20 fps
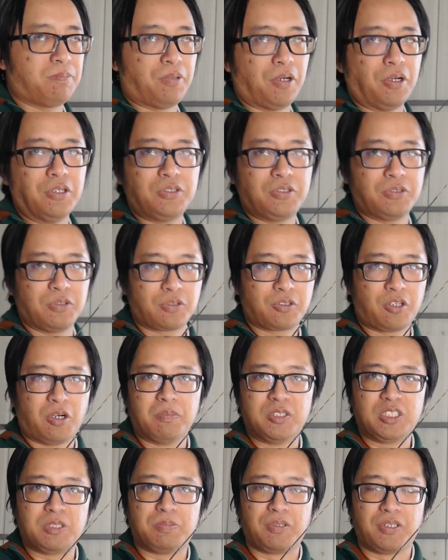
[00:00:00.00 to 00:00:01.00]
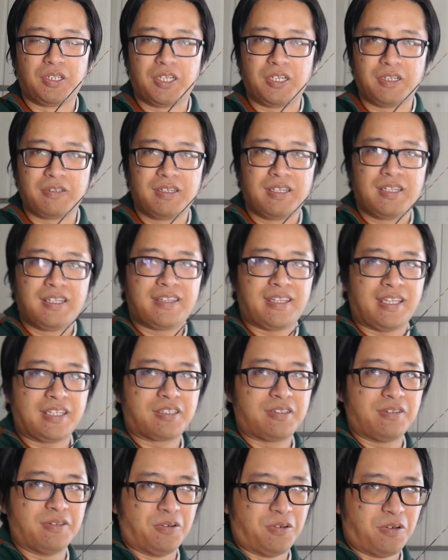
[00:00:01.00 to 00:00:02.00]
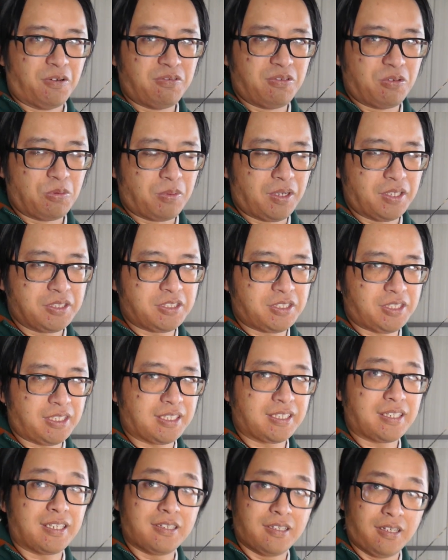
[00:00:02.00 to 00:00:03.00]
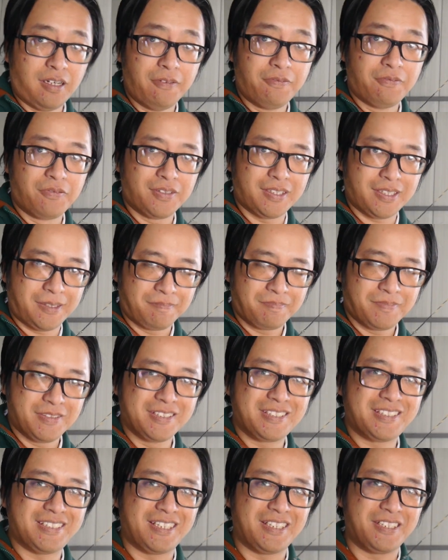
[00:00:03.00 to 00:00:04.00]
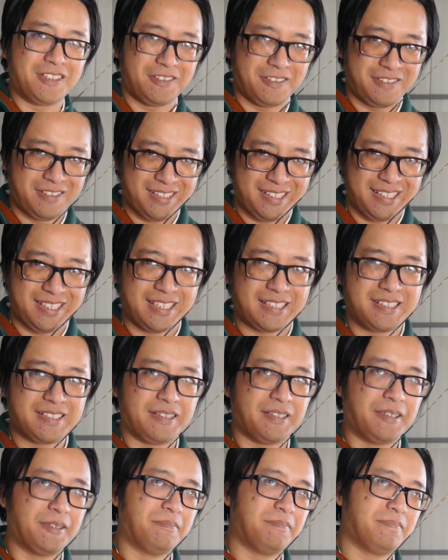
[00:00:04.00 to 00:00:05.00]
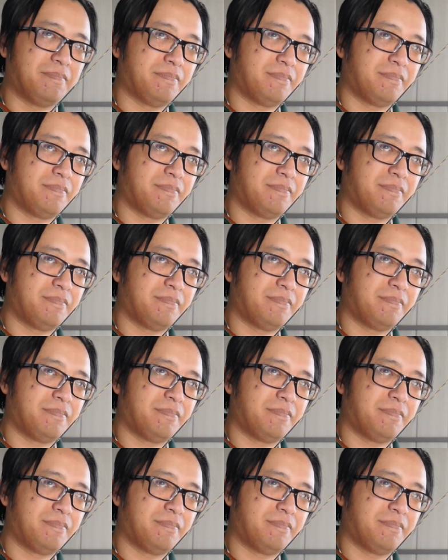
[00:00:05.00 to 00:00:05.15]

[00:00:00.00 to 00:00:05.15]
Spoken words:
Post your comments below. Thank you all for watching, and hopefully we'll see you next time.